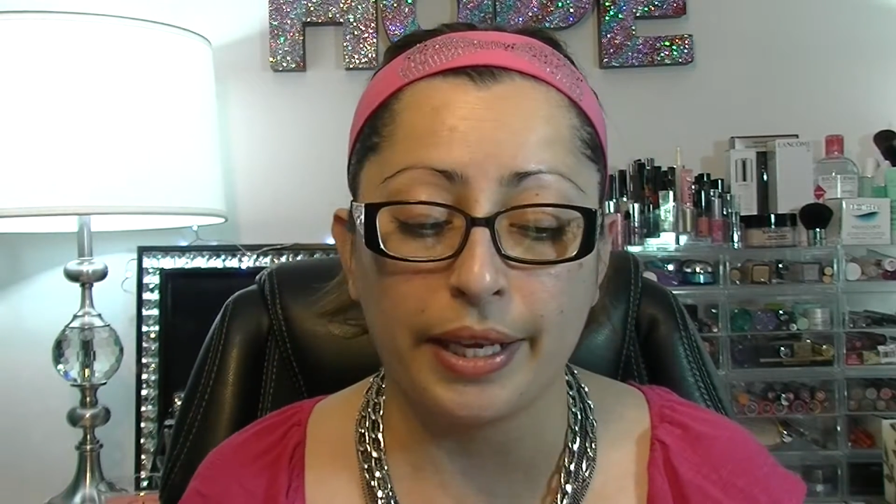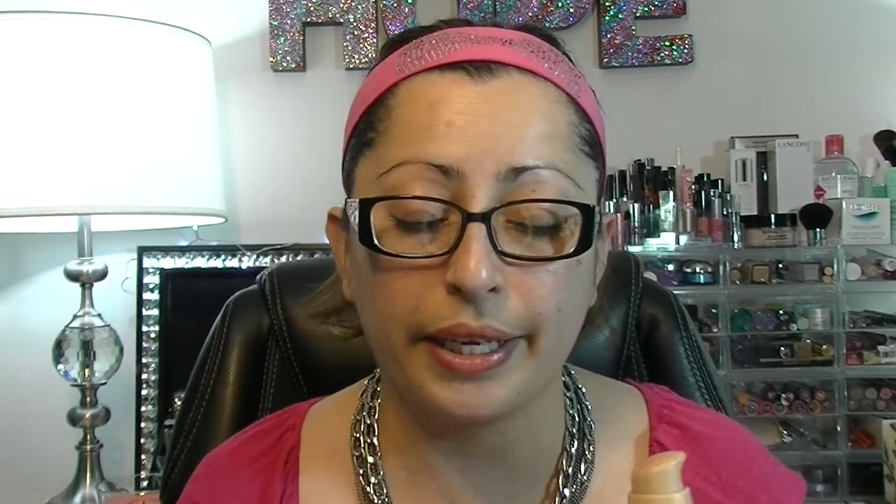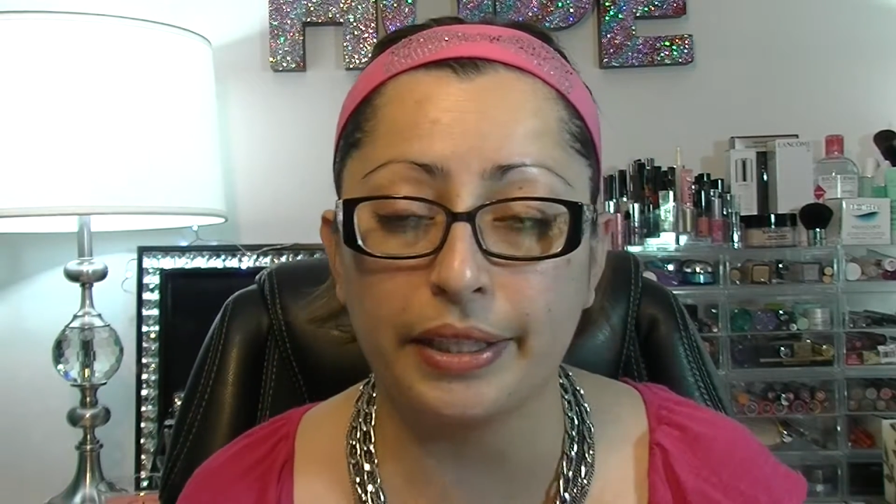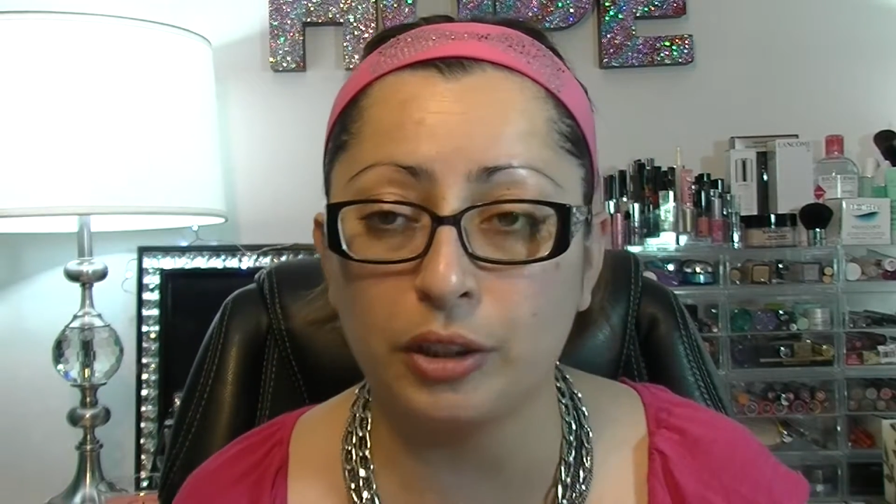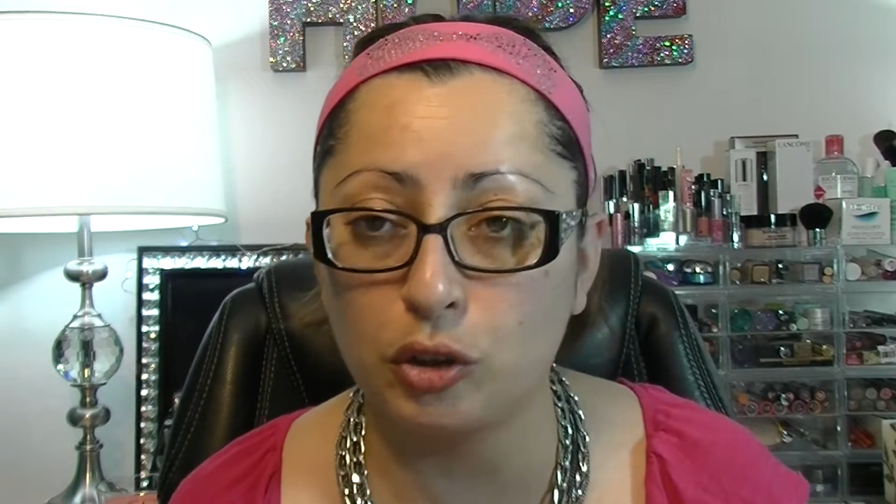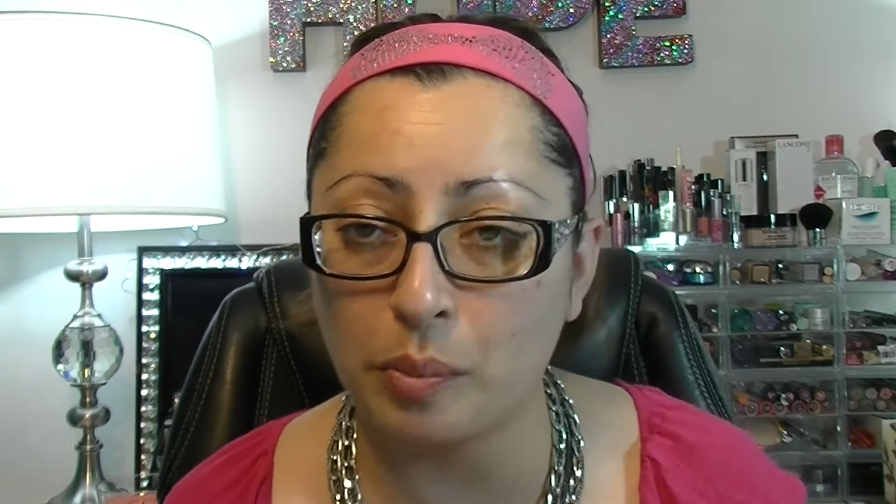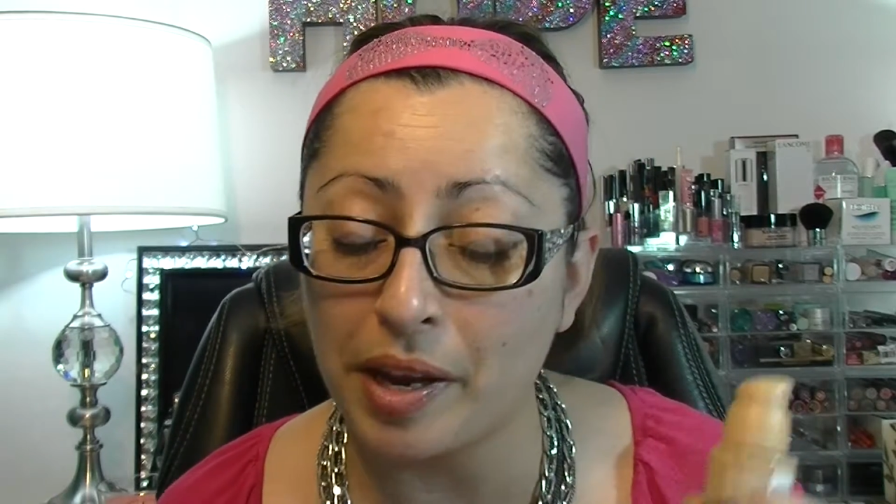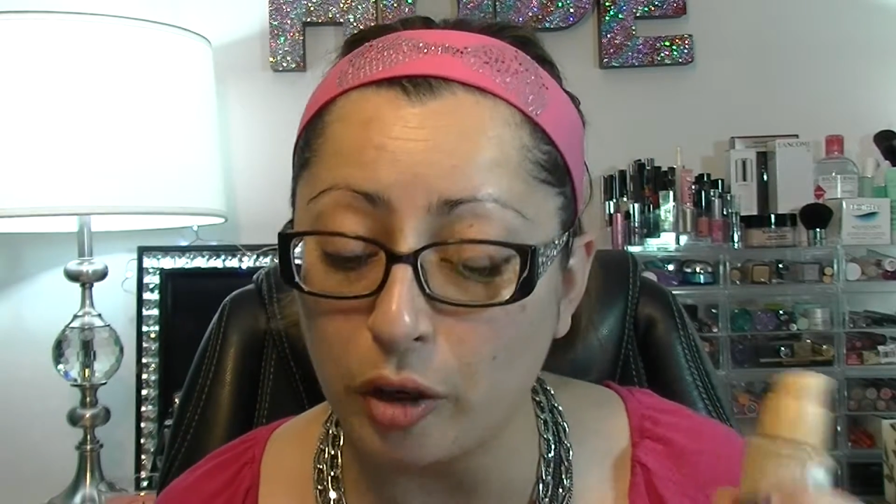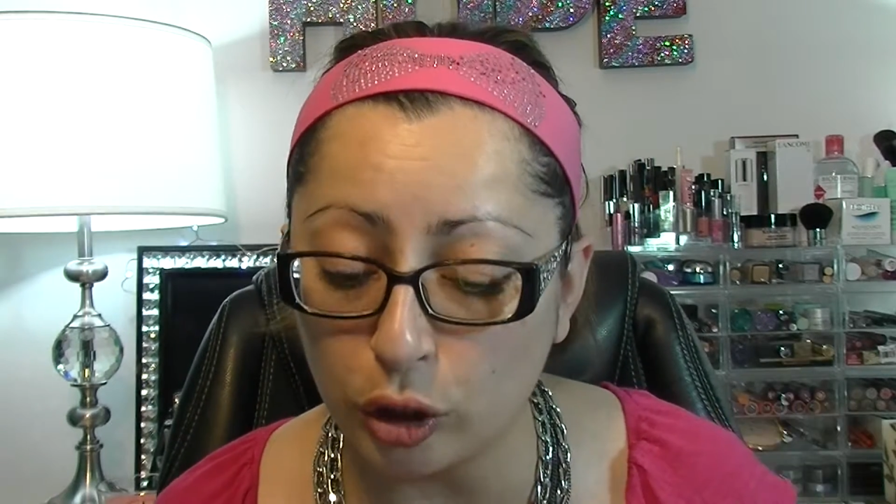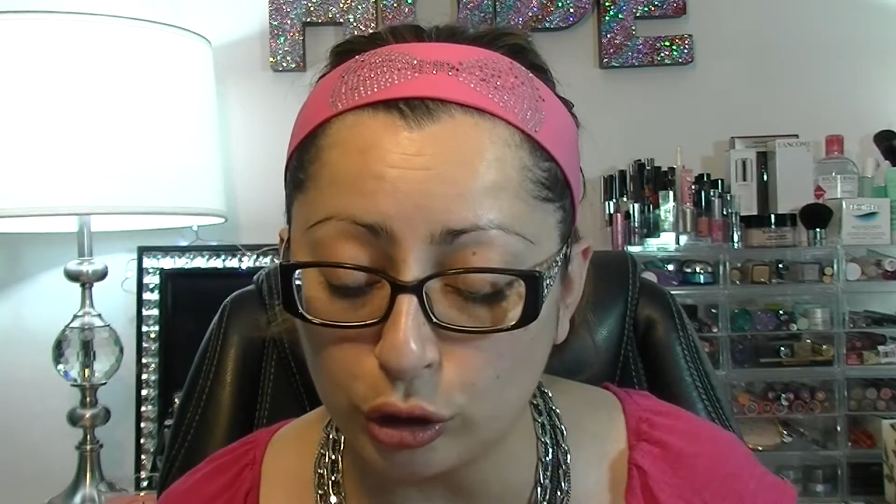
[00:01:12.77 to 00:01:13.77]
getting to
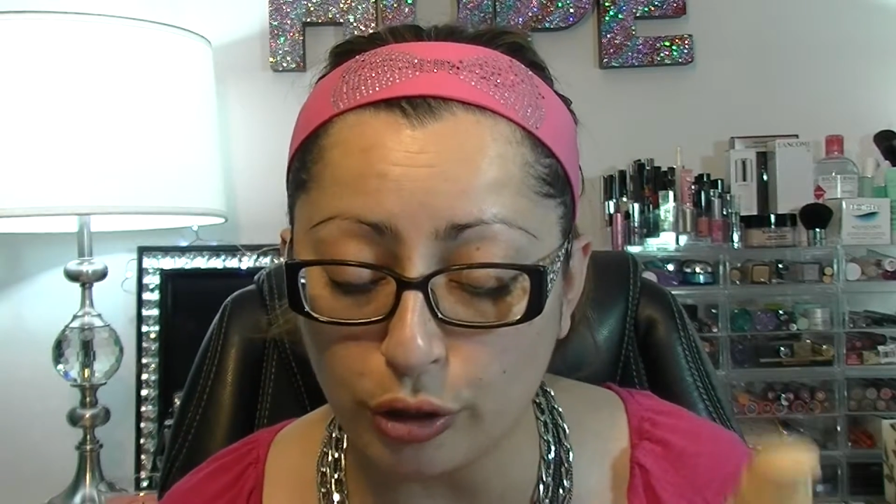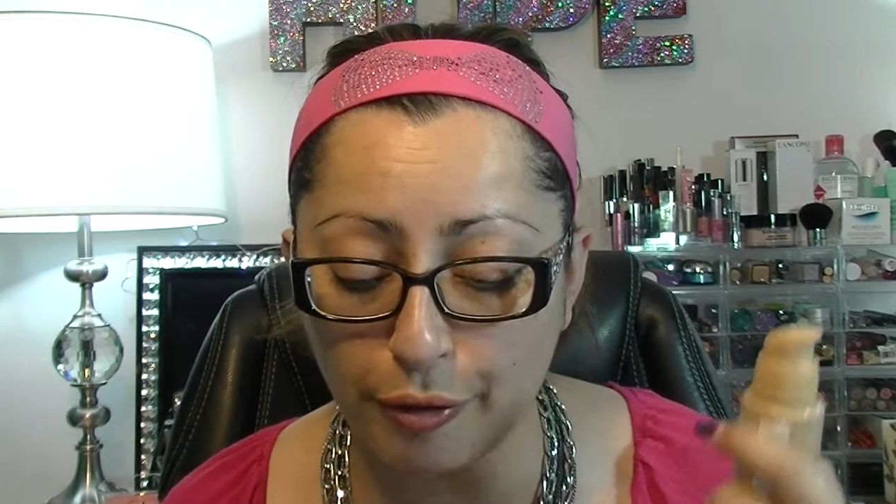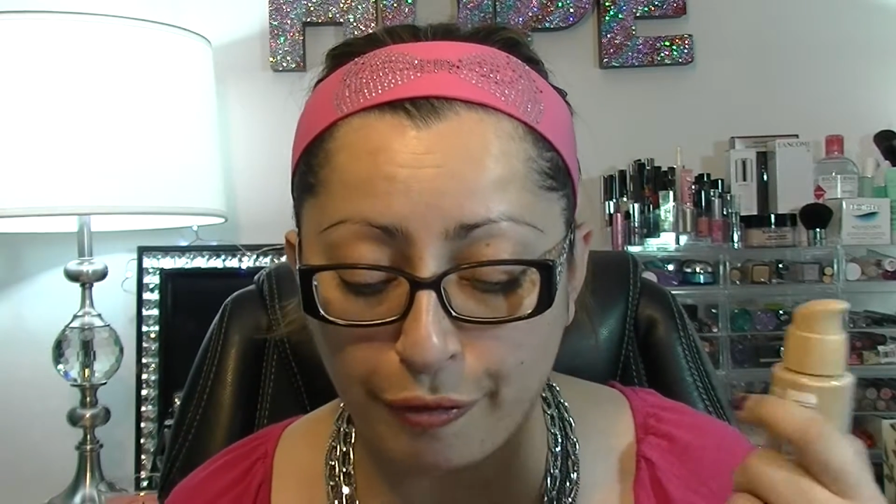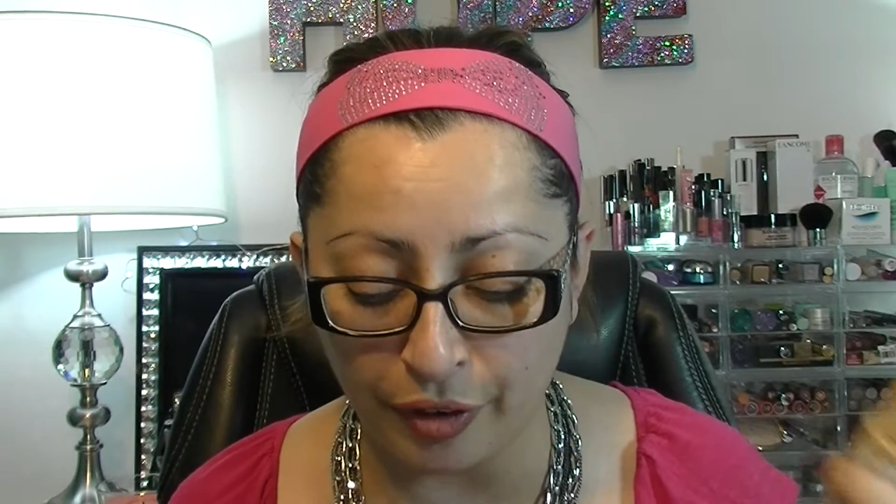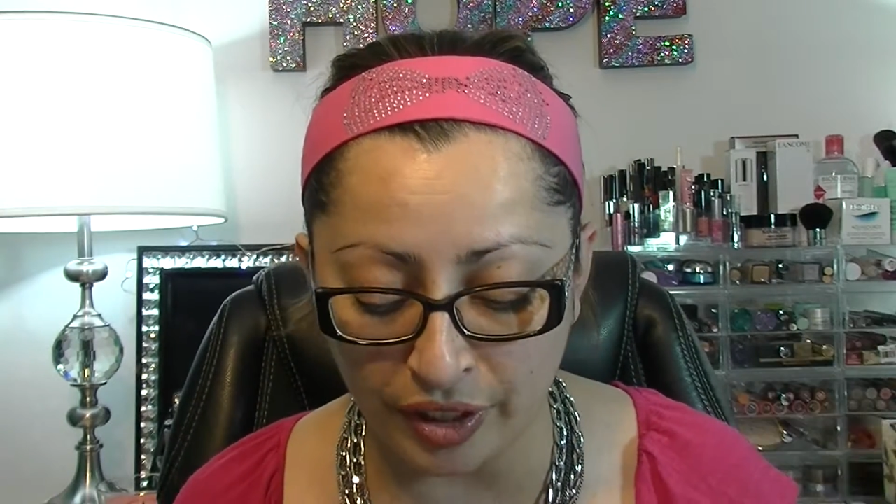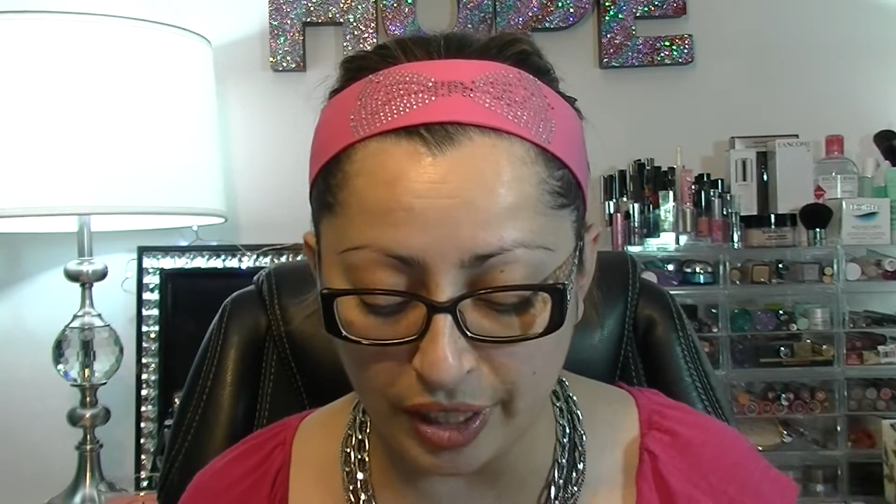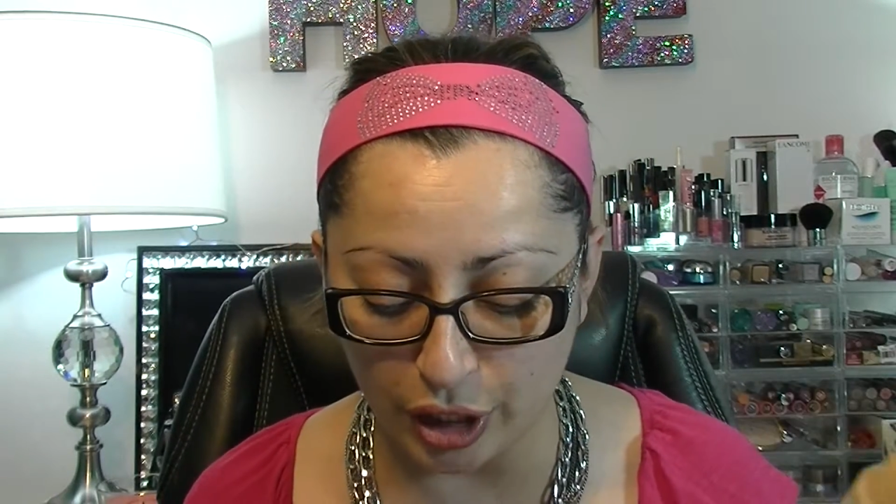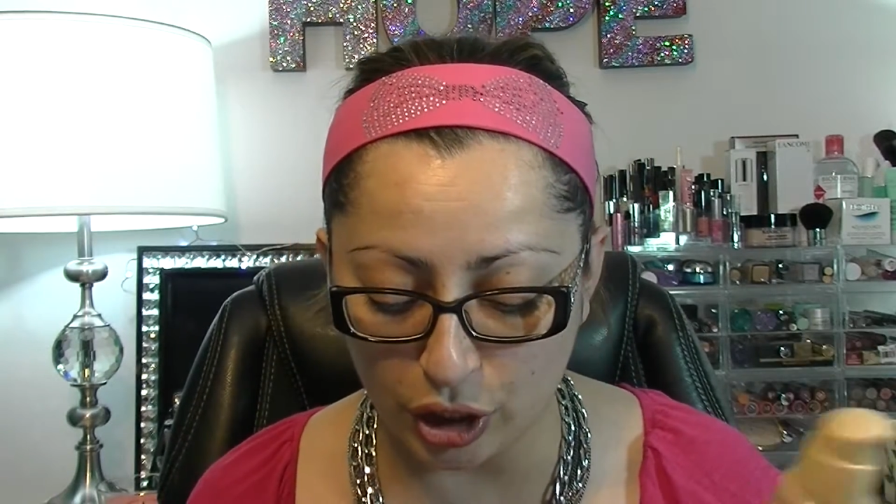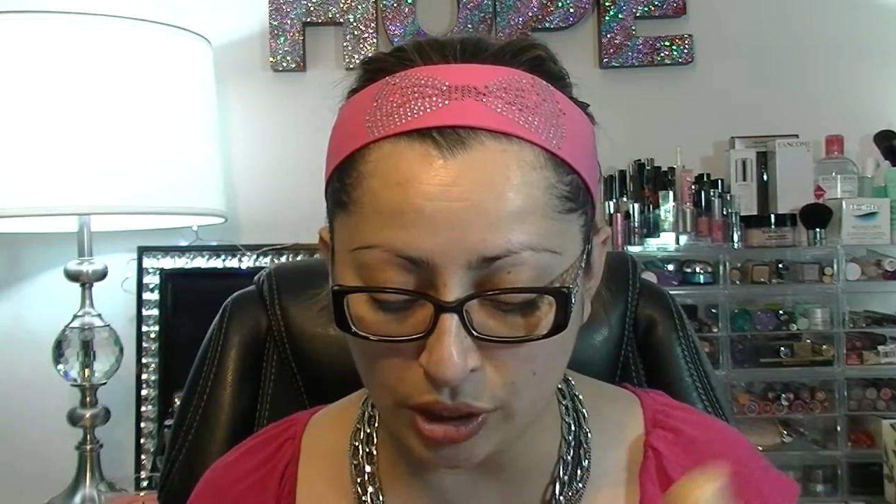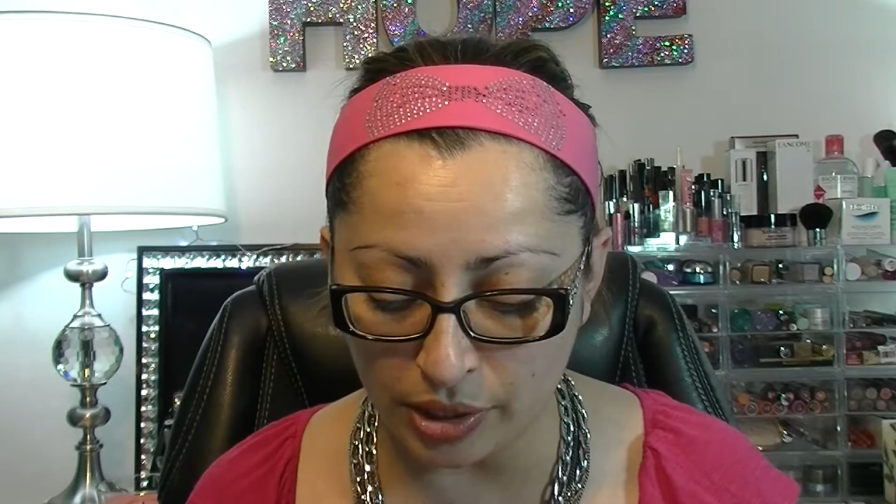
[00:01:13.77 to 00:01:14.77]
my other
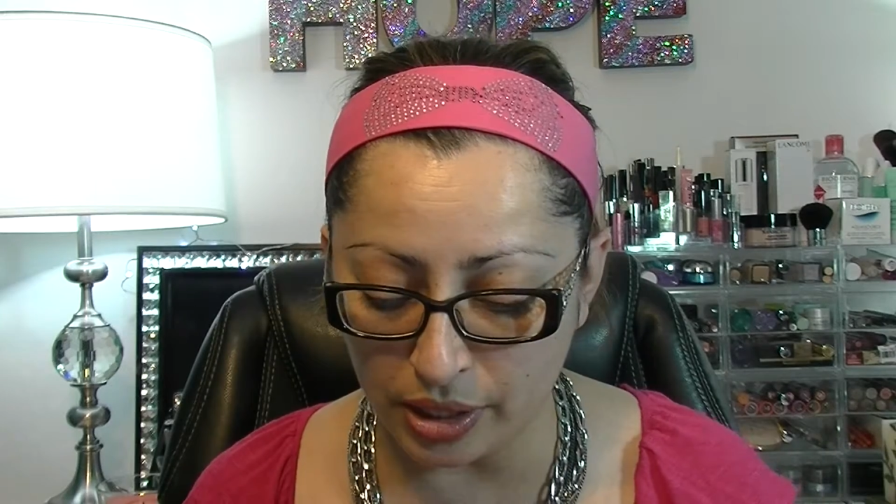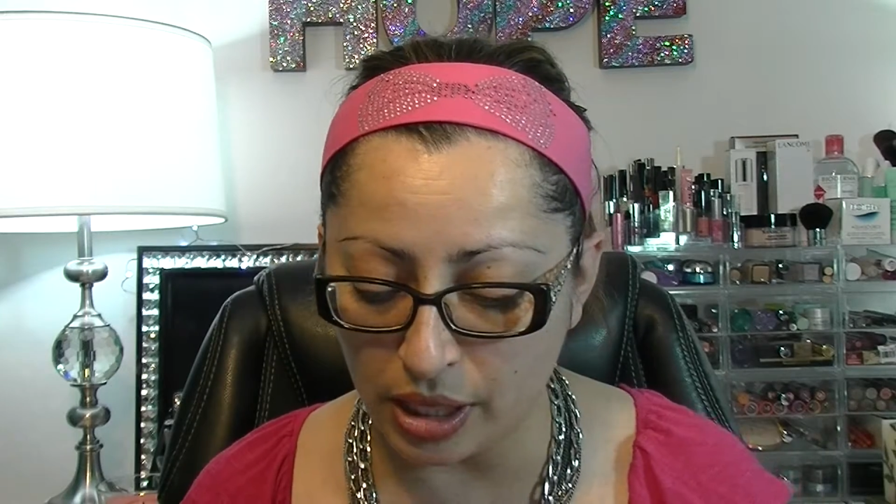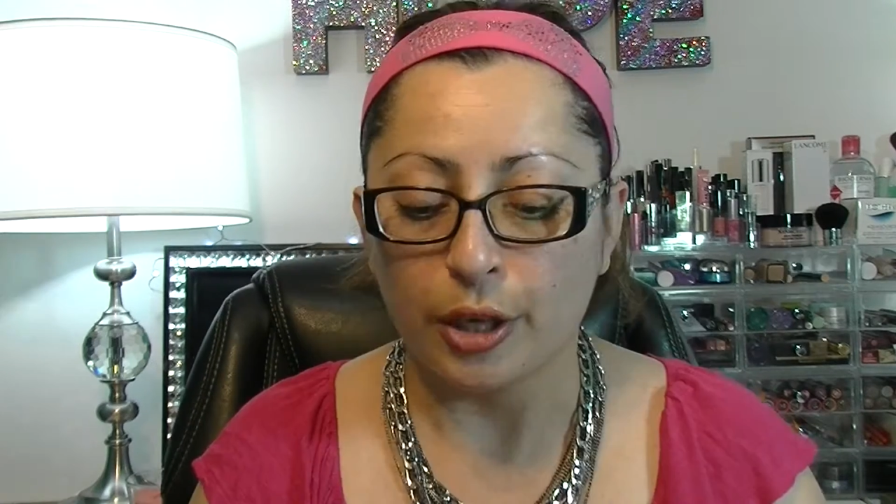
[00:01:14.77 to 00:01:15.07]
foundations.